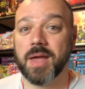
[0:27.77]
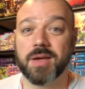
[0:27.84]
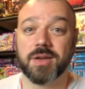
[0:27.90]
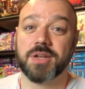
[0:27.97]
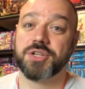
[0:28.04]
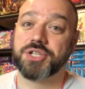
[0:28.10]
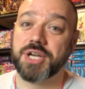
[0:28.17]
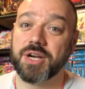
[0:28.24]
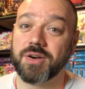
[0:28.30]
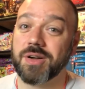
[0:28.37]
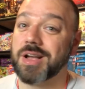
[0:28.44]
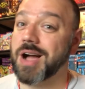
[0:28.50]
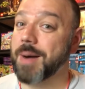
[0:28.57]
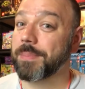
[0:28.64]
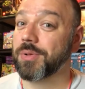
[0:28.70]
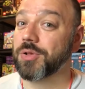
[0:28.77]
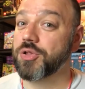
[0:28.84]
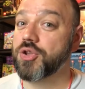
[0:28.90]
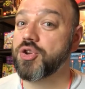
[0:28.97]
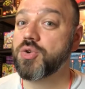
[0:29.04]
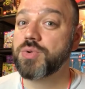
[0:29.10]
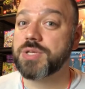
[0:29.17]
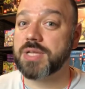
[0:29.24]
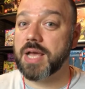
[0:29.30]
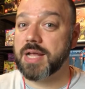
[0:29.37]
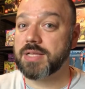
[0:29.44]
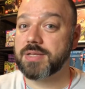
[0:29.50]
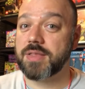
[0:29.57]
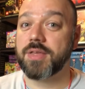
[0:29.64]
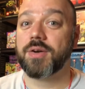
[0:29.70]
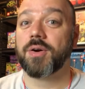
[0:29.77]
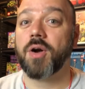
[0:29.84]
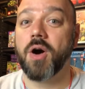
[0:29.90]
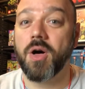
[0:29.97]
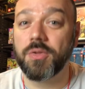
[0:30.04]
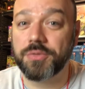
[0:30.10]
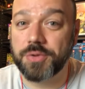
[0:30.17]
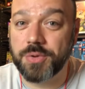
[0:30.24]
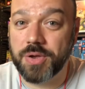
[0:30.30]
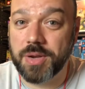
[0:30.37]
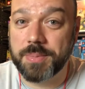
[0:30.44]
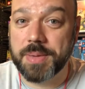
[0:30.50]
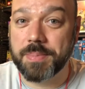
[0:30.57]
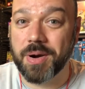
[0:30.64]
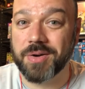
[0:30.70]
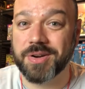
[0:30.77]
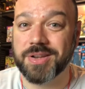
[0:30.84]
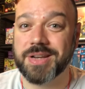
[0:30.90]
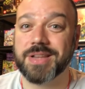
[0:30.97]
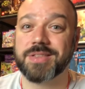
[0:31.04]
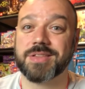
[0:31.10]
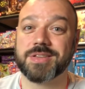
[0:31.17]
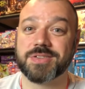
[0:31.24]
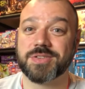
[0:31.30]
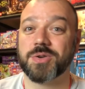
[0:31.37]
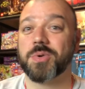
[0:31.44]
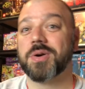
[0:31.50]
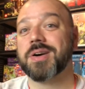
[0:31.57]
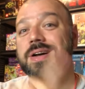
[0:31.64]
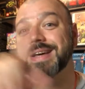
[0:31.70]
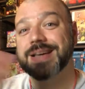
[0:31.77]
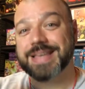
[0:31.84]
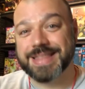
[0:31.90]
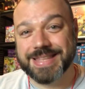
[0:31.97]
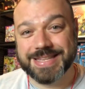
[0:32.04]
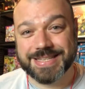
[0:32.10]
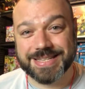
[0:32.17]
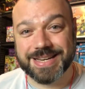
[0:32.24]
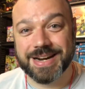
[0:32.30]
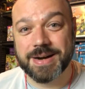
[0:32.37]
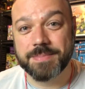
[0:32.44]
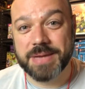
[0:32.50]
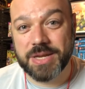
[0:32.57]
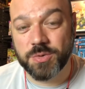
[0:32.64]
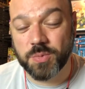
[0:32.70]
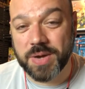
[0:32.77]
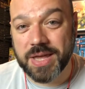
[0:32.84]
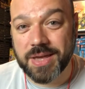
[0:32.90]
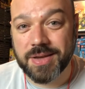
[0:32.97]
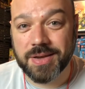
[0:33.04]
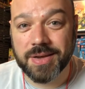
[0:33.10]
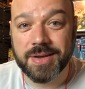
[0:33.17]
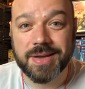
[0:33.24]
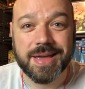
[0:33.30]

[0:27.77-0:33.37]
Going to share a couple new sets that are also going to be parted in this store this coming week.